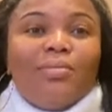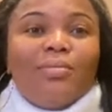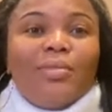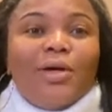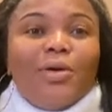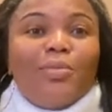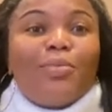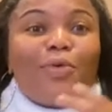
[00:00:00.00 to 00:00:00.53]

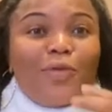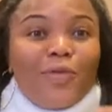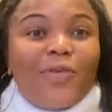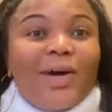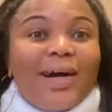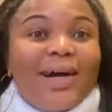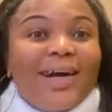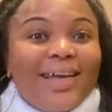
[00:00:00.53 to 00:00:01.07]

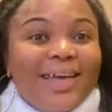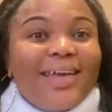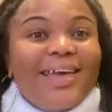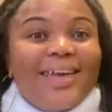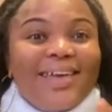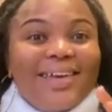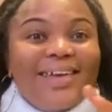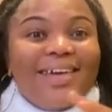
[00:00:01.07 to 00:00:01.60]
prefer
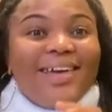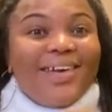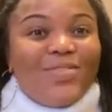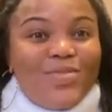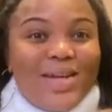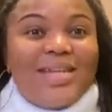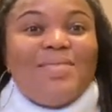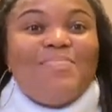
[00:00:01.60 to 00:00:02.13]
a
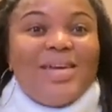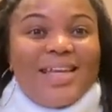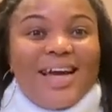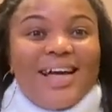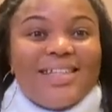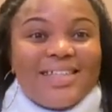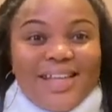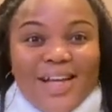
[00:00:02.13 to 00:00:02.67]
ready-made
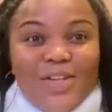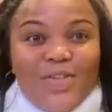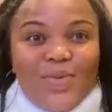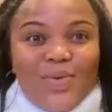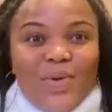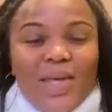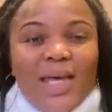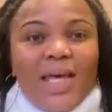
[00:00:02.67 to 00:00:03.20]
answer to.
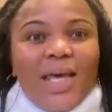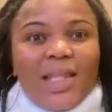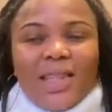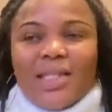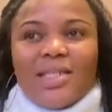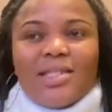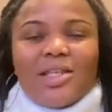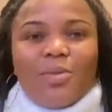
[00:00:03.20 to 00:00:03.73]
This
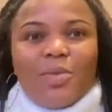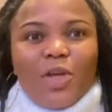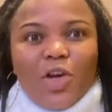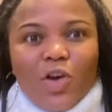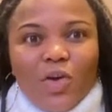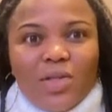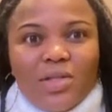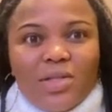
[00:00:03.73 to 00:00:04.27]
is not
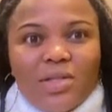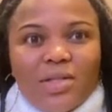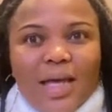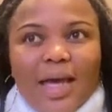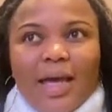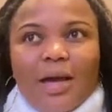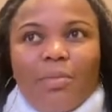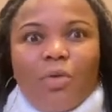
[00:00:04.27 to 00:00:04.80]
because I
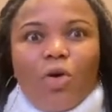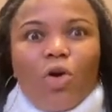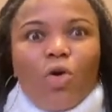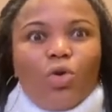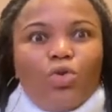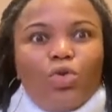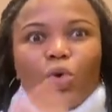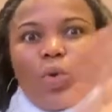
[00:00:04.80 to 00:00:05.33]
am
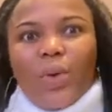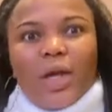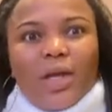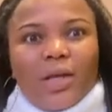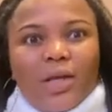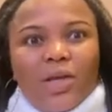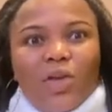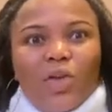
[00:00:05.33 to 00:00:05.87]
all-knowing,
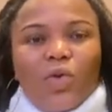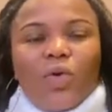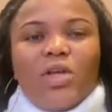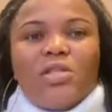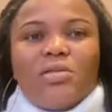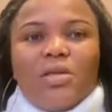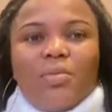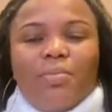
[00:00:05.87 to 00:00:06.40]

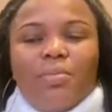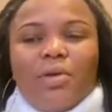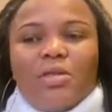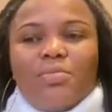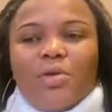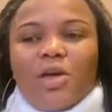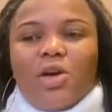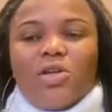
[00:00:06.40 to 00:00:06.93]
it's
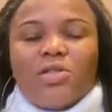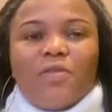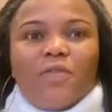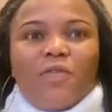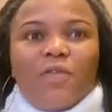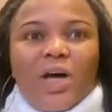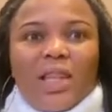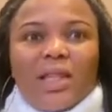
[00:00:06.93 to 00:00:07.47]
because of the
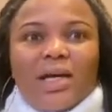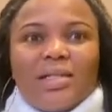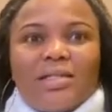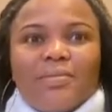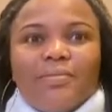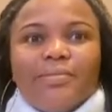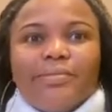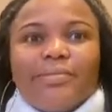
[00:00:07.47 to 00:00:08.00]
fact that
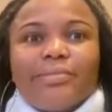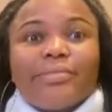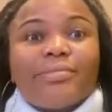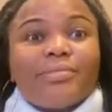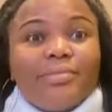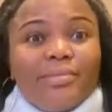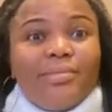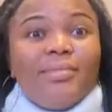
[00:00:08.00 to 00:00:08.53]

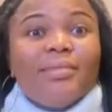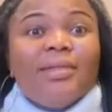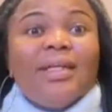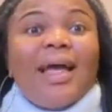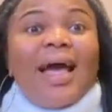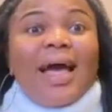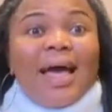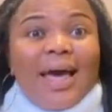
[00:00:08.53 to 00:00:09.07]

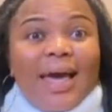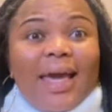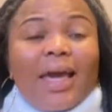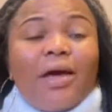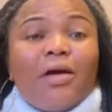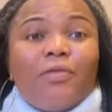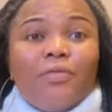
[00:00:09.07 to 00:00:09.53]
I have